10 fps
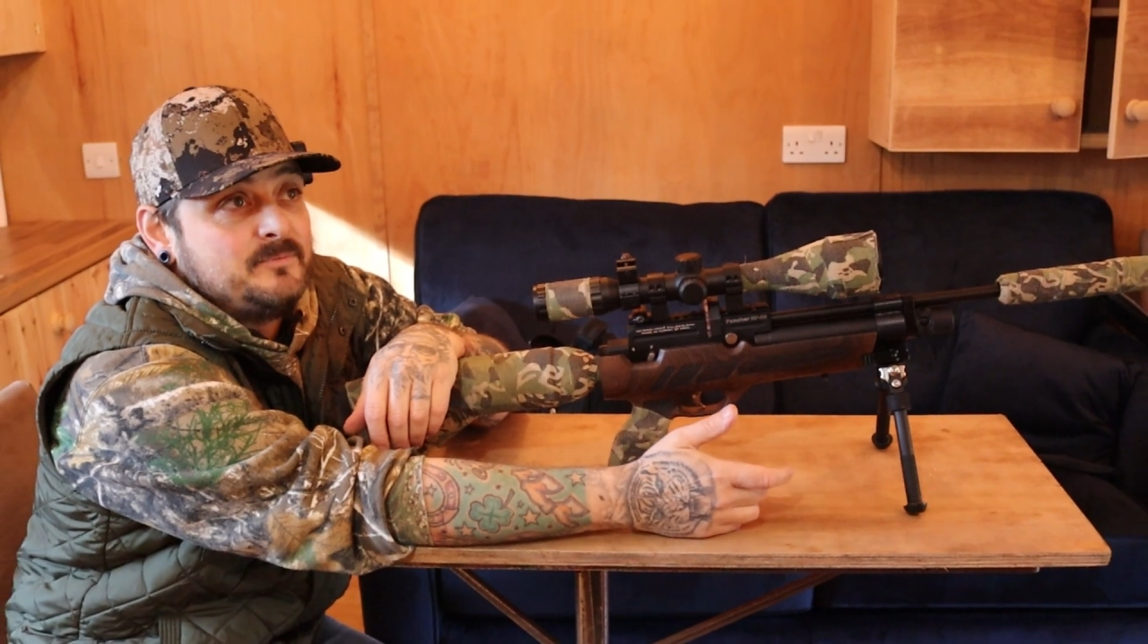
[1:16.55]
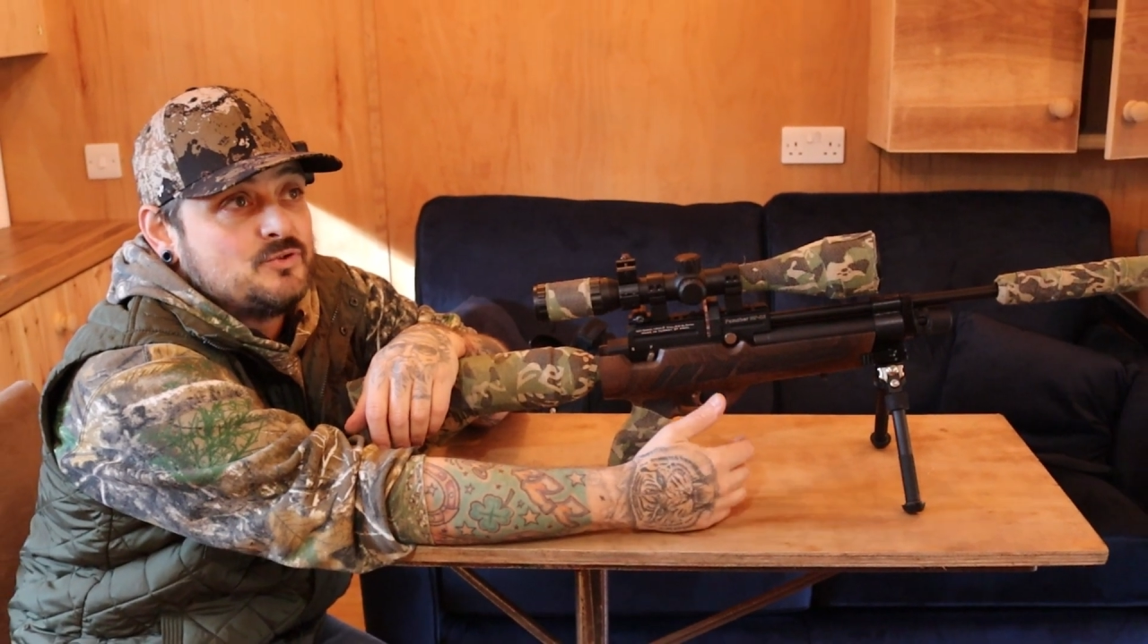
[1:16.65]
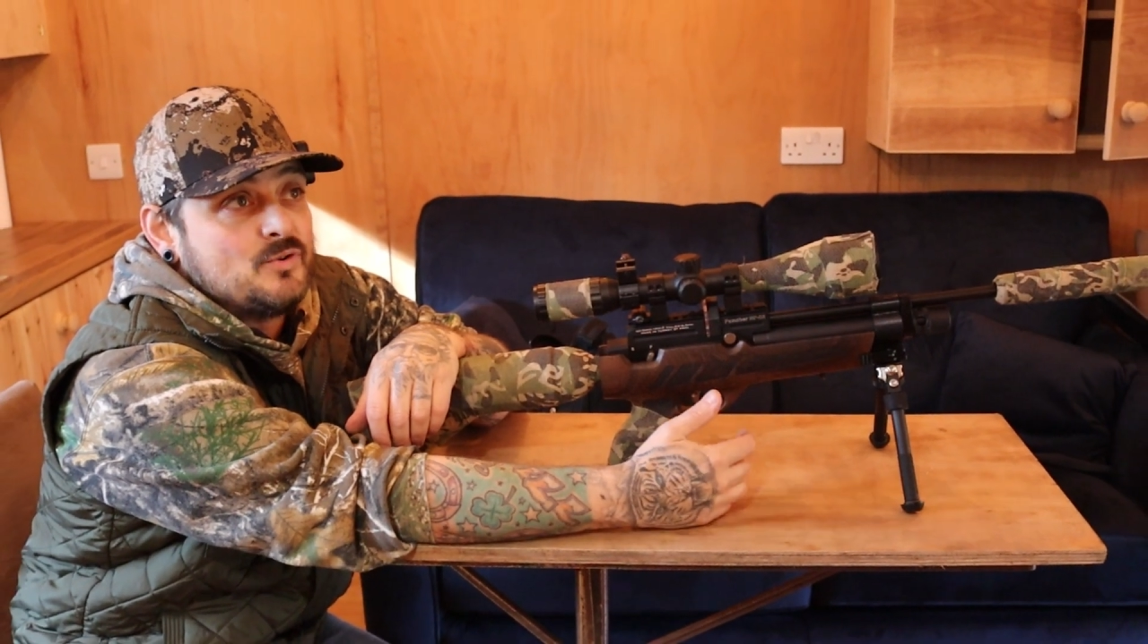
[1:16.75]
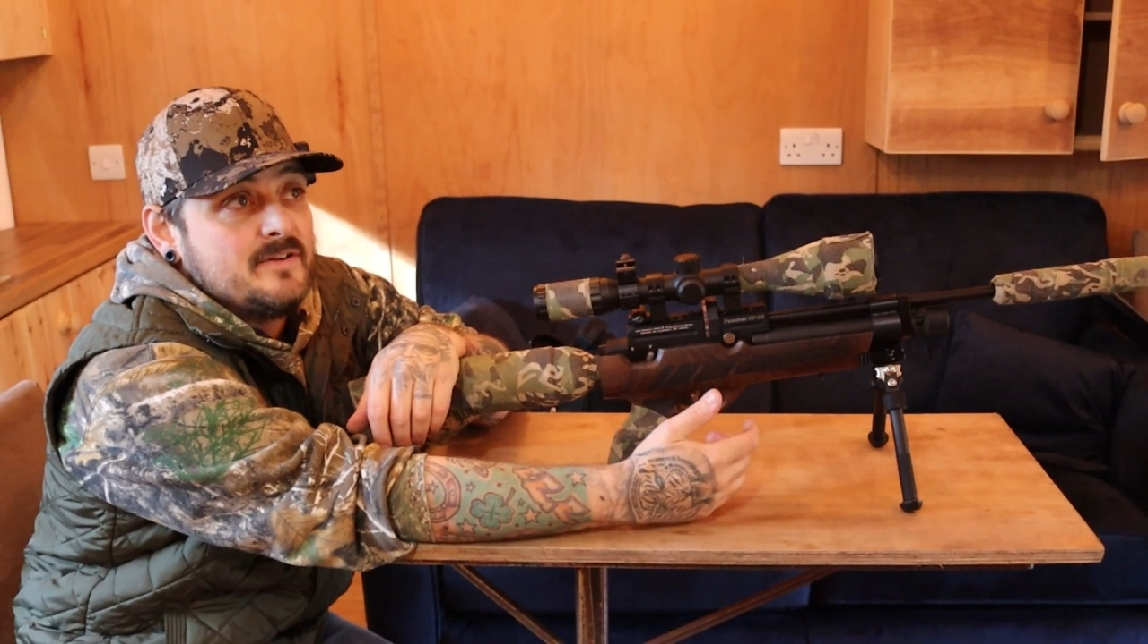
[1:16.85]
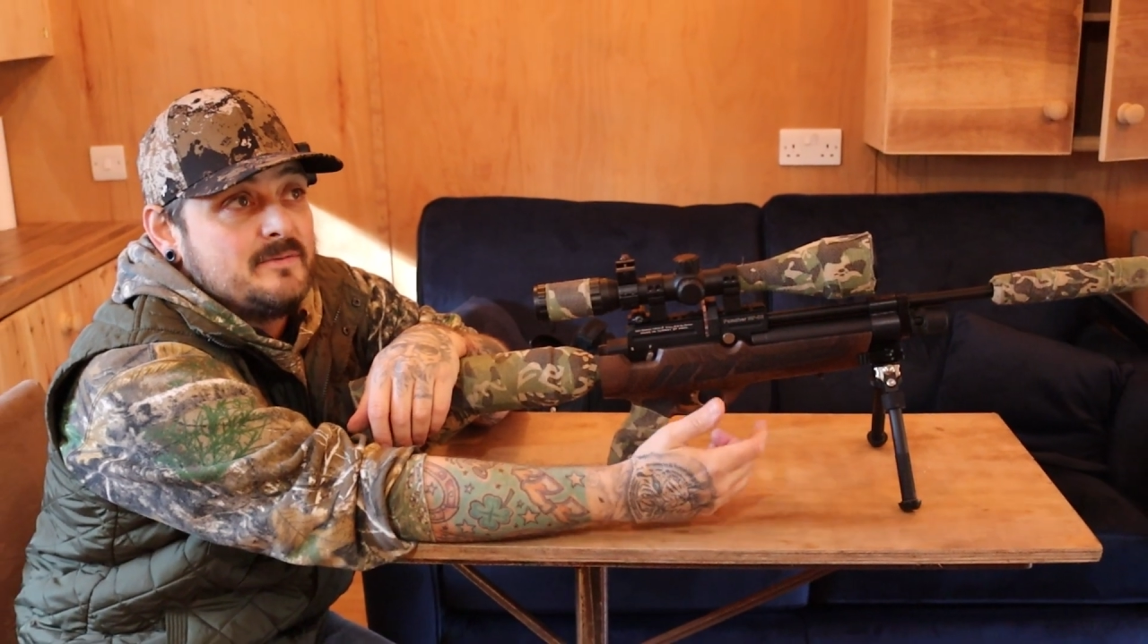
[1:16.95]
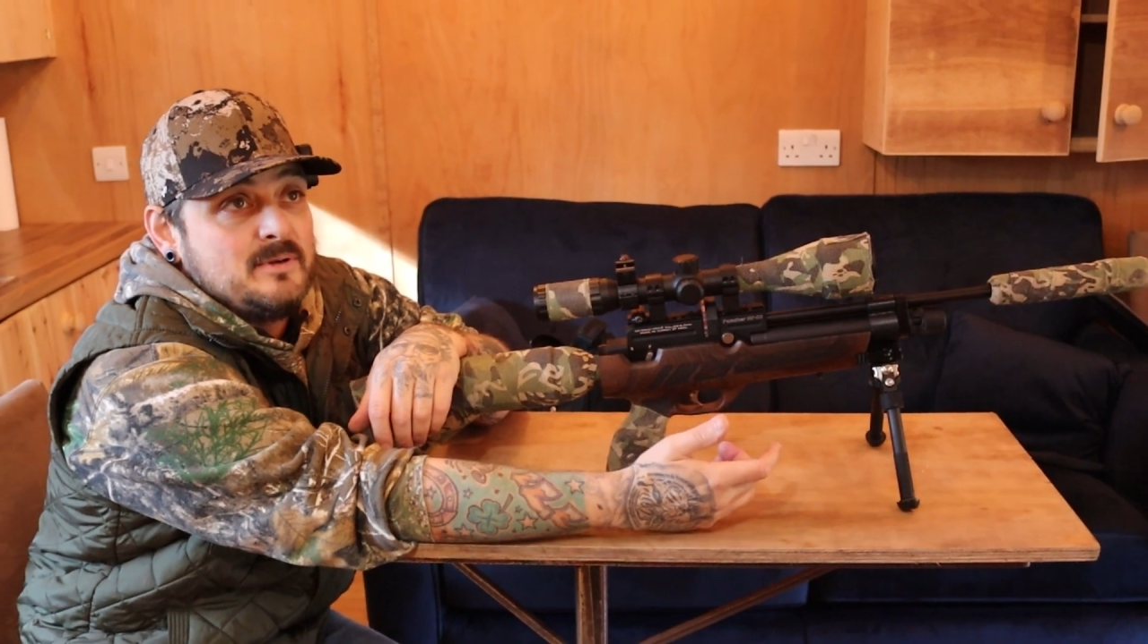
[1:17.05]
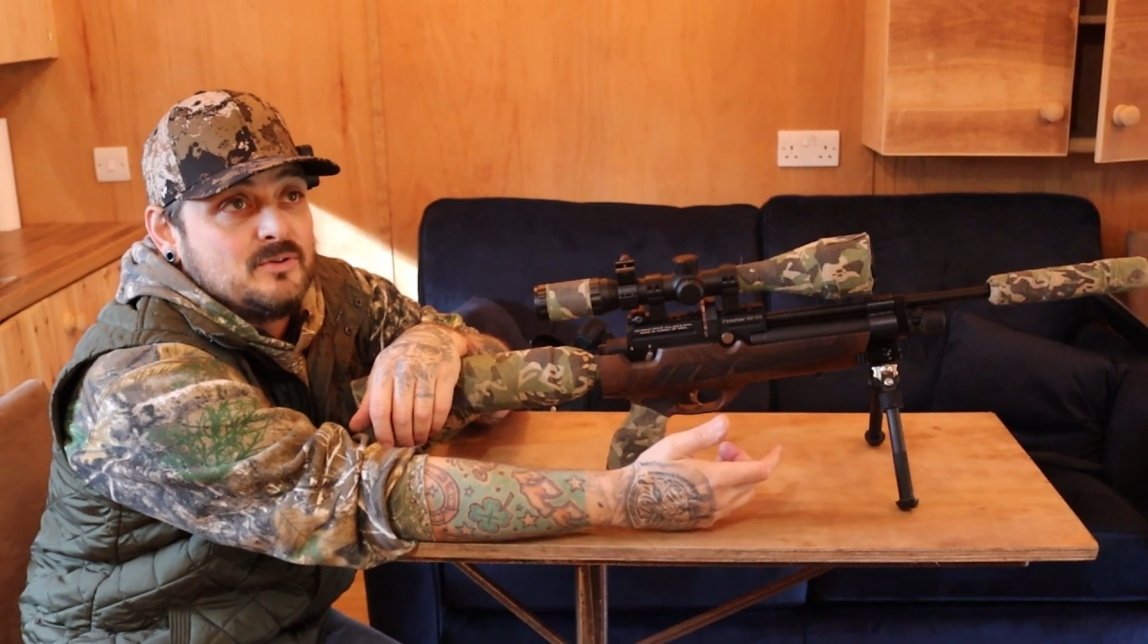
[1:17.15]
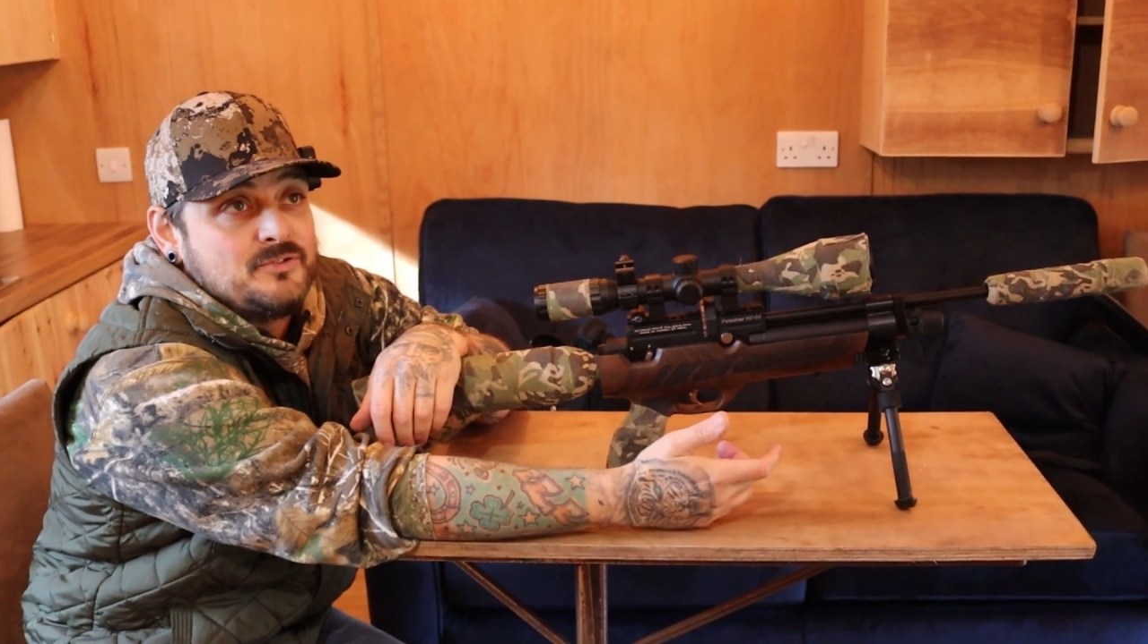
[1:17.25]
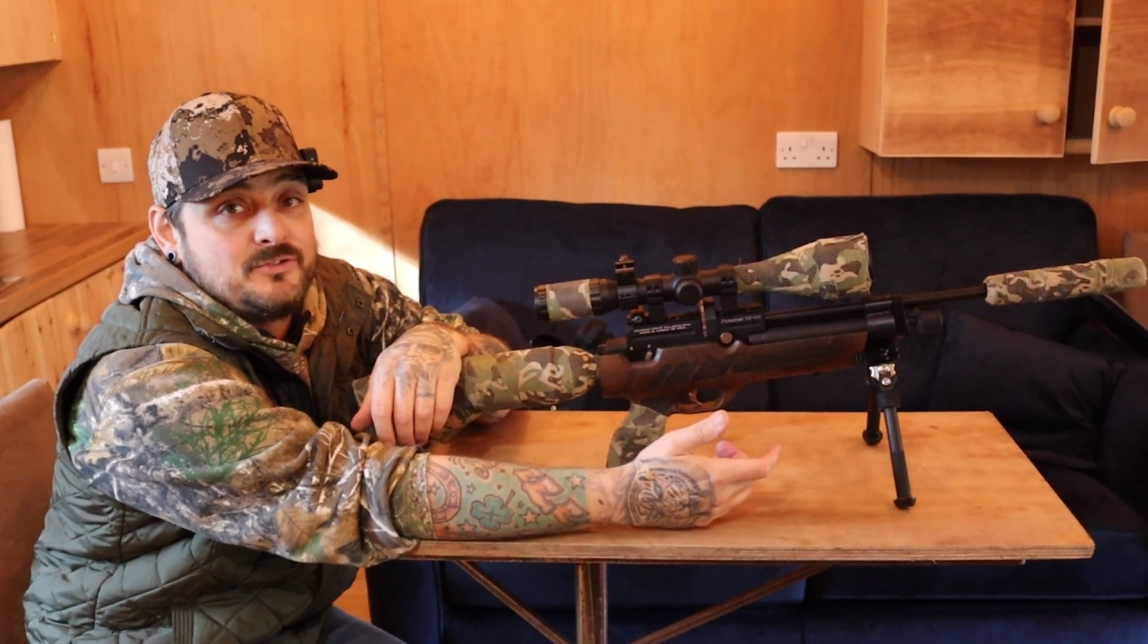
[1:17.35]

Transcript: driving me on to